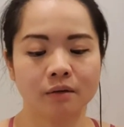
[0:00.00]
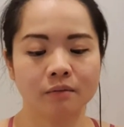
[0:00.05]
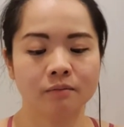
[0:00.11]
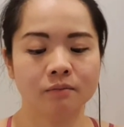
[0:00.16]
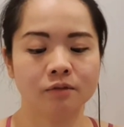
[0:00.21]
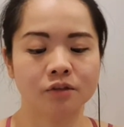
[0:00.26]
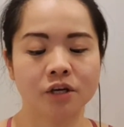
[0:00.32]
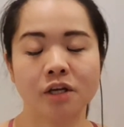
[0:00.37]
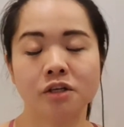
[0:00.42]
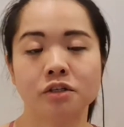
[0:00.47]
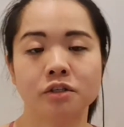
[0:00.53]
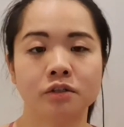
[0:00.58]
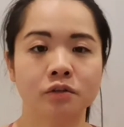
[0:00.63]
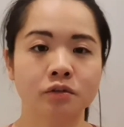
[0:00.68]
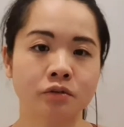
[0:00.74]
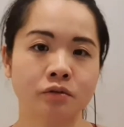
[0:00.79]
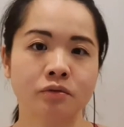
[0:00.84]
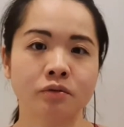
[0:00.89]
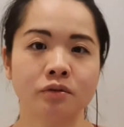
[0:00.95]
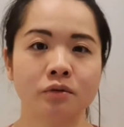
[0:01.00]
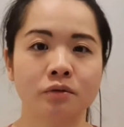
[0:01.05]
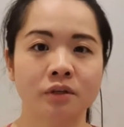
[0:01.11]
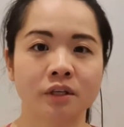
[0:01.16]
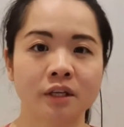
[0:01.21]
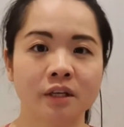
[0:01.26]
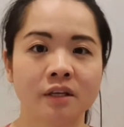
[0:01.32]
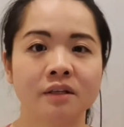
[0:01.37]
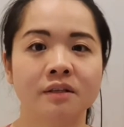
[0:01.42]
change it to suit your
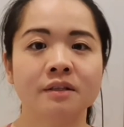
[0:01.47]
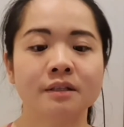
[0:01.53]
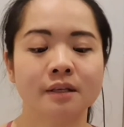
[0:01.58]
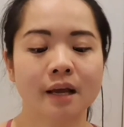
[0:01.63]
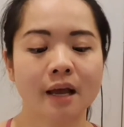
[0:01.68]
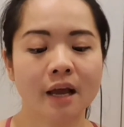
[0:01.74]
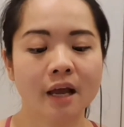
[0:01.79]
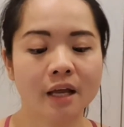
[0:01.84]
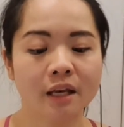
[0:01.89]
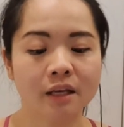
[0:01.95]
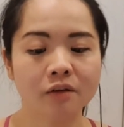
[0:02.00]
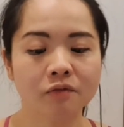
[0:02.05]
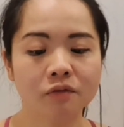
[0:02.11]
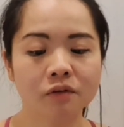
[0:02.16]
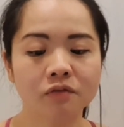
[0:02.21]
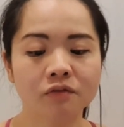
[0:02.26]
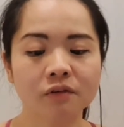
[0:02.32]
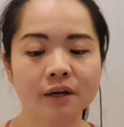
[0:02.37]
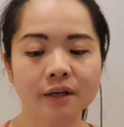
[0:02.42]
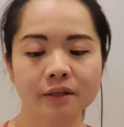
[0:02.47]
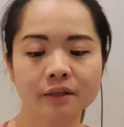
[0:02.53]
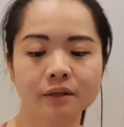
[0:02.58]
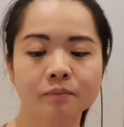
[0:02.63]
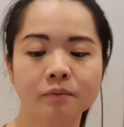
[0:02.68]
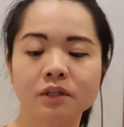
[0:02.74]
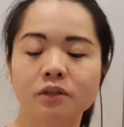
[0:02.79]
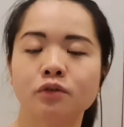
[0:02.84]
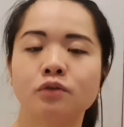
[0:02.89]
needs. And if you find it
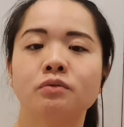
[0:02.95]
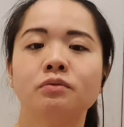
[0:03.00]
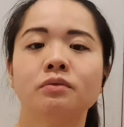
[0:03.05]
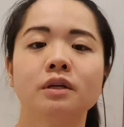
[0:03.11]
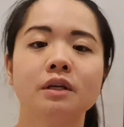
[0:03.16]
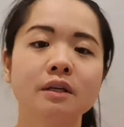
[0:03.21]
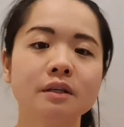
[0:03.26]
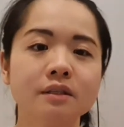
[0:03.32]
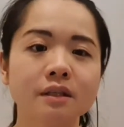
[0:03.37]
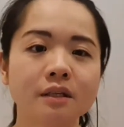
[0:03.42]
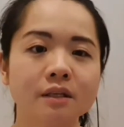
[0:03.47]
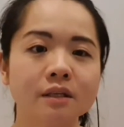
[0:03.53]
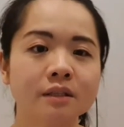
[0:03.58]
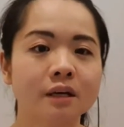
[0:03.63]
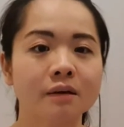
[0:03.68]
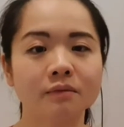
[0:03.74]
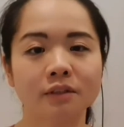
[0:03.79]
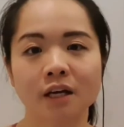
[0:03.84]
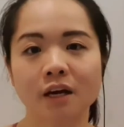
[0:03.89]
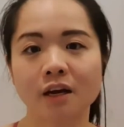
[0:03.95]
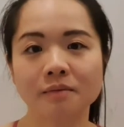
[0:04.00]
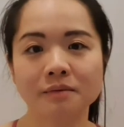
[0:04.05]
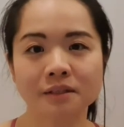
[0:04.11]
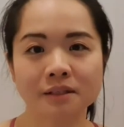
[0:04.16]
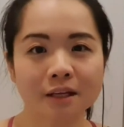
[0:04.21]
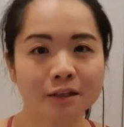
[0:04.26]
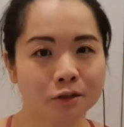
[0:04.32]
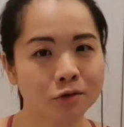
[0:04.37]
a bit too easy
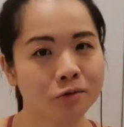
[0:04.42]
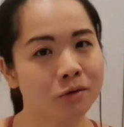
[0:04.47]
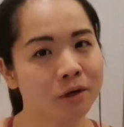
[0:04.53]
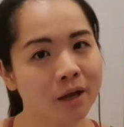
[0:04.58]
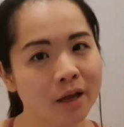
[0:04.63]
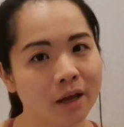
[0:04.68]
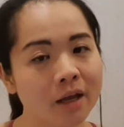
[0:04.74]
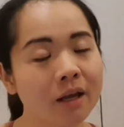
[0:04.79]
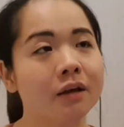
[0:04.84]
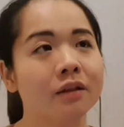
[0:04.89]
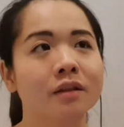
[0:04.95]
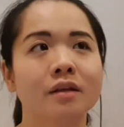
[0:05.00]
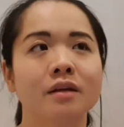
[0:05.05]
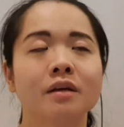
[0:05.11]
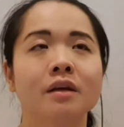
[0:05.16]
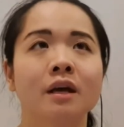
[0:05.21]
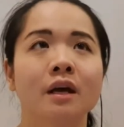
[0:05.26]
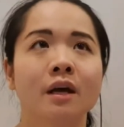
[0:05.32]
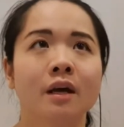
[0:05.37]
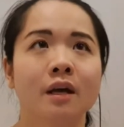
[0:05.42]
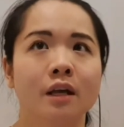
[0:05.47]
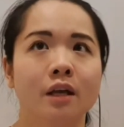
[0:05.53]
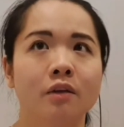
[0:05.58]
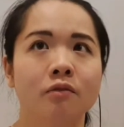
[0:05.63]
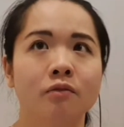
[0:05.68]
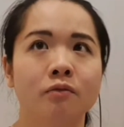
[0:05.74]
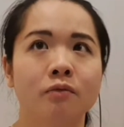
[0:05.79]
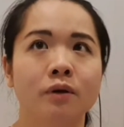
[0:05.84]
sometimes, that's okay. I think
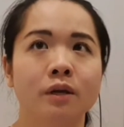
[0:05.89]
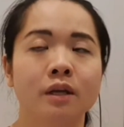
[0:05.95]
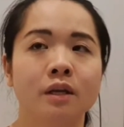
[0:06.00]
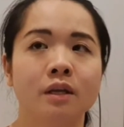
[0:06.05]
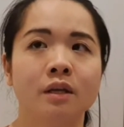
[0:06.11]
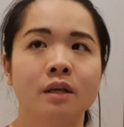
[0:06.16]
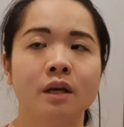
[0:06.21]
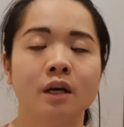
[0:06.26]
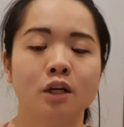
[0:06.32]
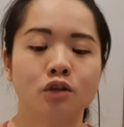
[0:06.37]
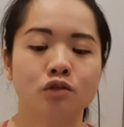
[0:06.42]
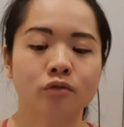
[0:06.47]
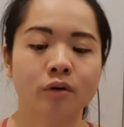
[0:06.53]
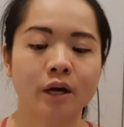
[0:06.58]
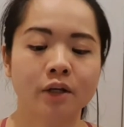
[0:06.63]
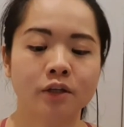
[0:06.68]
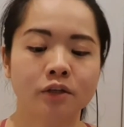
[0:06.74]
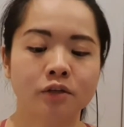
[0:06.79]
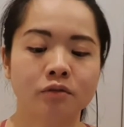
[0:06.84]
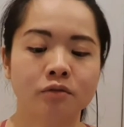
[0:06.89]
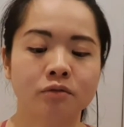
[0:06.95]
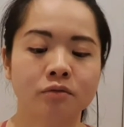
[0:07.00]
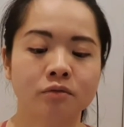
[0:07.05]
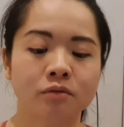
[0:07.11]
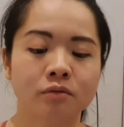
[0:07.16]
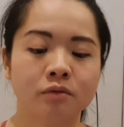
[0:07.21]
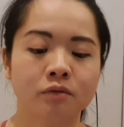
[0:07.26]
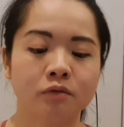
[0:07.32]
if we try
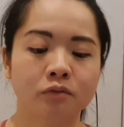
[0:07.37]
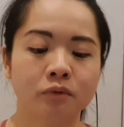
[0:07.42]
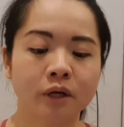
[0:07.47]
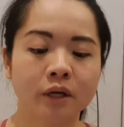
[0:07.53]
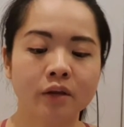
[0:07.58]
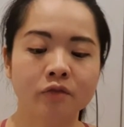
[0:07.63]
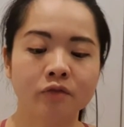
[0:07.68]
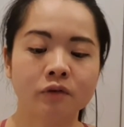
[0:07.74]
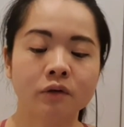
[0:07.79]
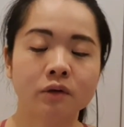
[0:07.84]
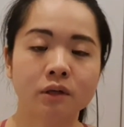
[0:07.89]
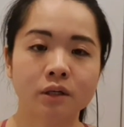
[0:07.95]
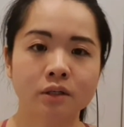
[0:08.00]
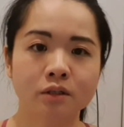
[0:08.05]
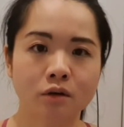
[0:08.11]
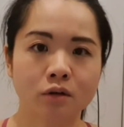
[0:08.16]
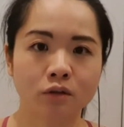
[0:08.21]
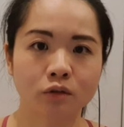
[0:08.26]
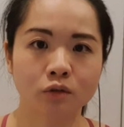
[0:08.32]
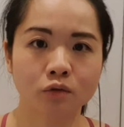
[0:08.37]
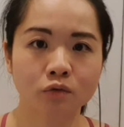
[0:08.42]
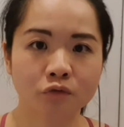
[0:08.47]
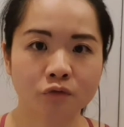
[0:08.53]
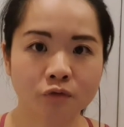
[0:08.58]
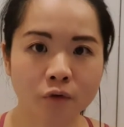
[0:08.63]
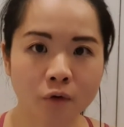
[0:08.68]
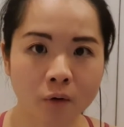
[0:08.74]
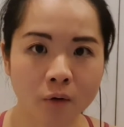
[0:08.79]
to really focus on good
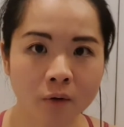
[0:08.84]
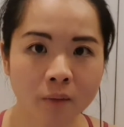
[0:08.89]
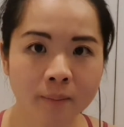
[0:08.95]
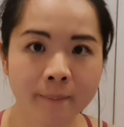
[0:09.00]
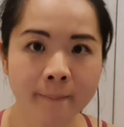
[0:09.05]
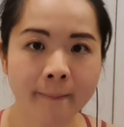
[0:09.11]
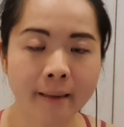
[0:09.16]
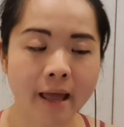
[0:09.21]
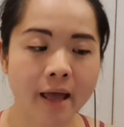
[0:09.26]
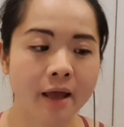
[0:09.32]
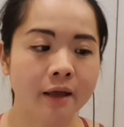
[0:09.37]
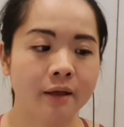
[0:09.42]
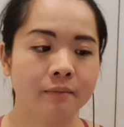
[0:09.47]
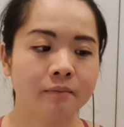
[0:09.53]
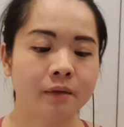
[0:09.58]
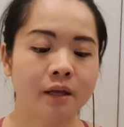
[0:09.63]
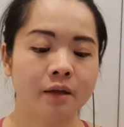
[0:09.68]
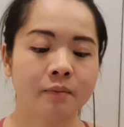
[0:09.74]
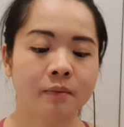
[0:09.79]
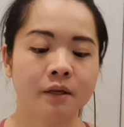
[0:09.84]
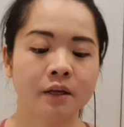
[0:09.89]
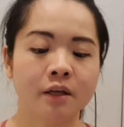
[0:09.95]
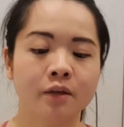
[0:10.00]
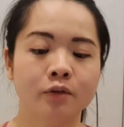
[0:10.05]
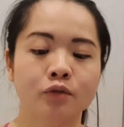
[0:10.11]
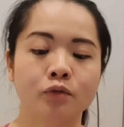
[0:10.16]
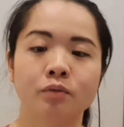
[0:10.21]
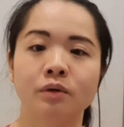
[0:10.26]
form and
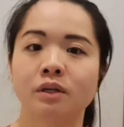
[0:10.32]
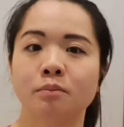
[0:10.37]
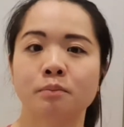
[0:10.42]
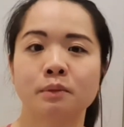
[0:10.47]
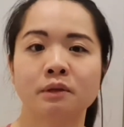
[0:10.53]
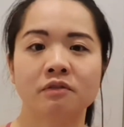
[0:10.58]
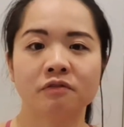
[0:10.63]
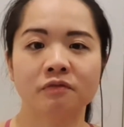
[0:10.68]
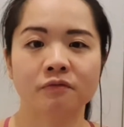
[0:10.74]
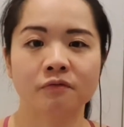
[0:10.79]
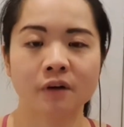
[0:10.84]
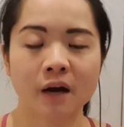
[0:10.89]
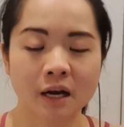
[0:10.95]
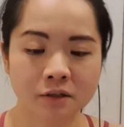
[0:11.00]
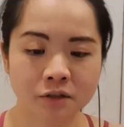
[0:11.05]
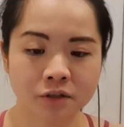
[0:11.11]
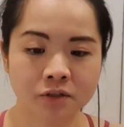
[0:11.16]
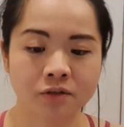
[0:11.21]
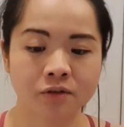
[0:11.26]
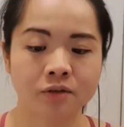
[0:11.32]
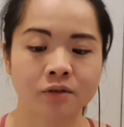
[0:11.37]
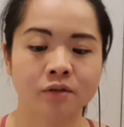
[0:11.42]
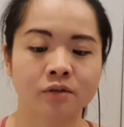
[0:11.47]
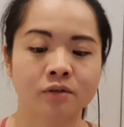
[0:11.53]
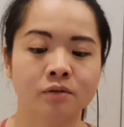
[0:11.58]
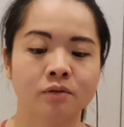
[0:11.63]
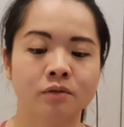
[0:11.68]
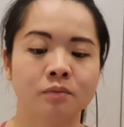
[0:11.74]
maybe do it a bit
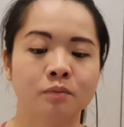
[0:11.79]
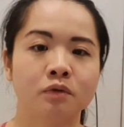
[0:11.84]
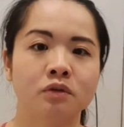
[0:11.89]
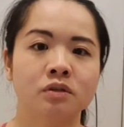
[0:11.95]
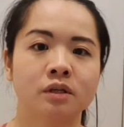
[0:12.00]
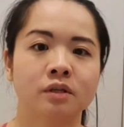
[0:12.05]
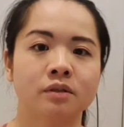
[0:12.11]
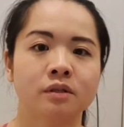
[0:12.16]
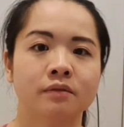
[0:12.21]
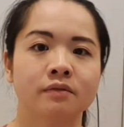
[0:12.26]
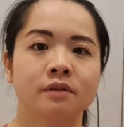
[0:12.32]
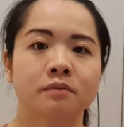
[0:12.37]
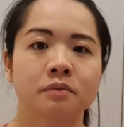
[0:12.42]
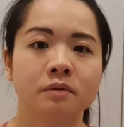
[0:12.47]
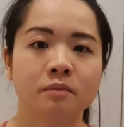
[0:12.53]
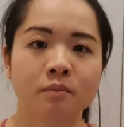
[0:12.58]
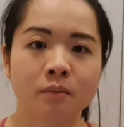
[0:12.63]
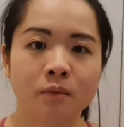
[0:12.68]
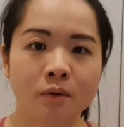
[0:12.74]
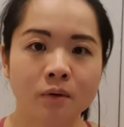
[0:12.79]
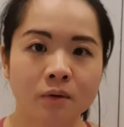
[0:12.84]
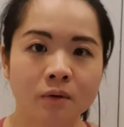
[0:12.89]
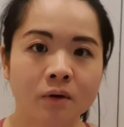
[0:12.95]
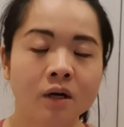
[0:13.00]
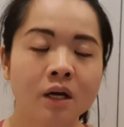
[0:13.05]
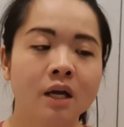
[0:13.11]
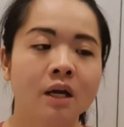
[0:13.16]
faster or push ourselves a bit more